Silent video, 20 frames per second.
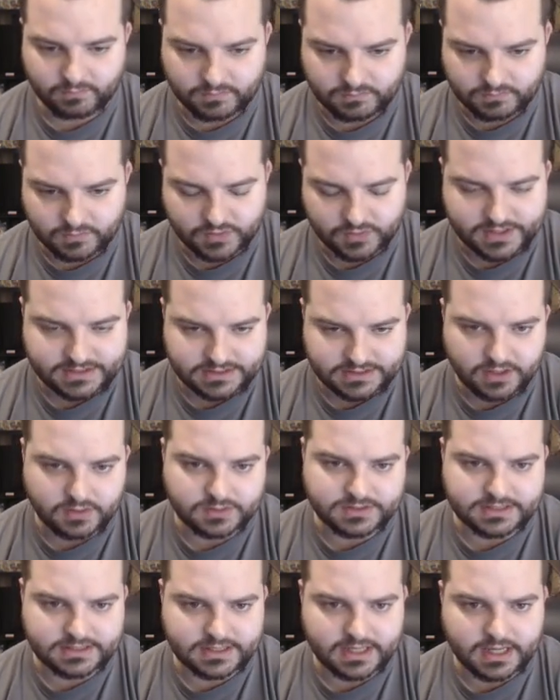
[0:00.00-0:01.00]
crazy
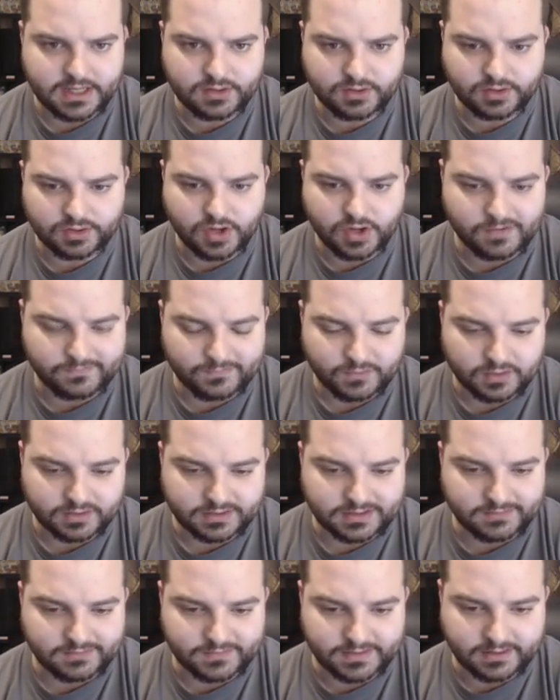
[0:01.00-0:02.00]
OTK you could go for,
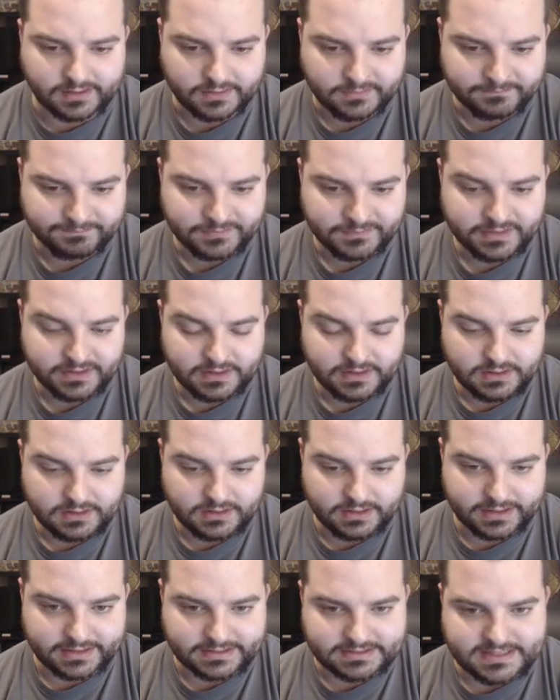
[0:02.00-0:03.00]
giving
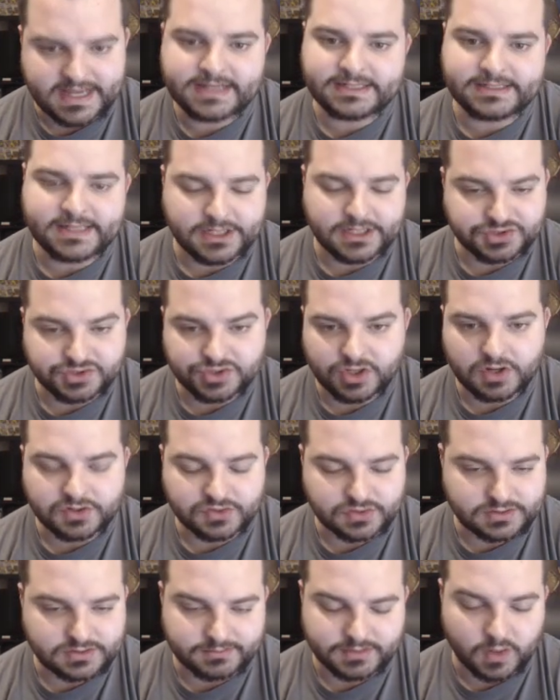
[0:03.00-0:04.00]
like a 10/10 charge or
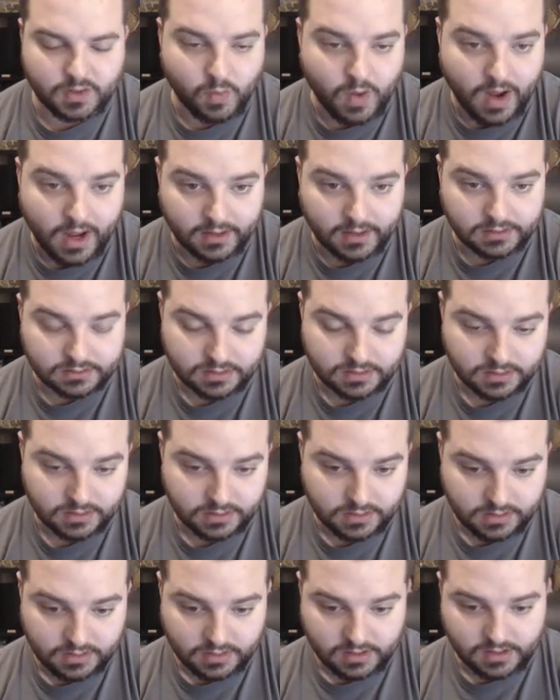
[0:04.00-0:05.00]
something wild.
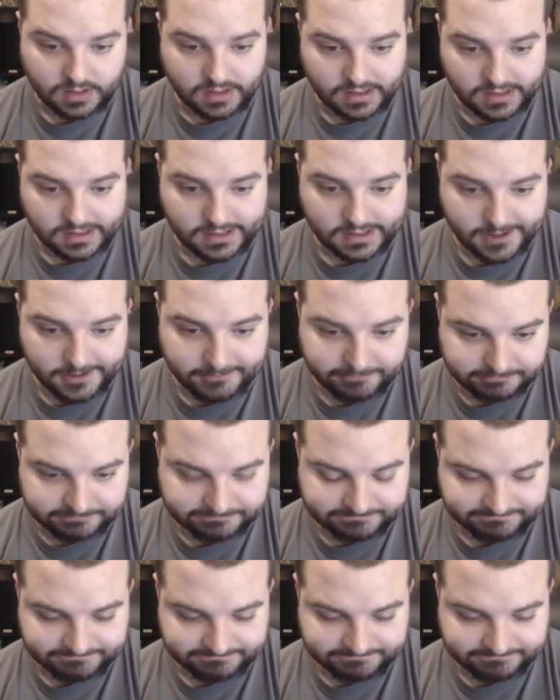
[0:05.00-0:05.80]
But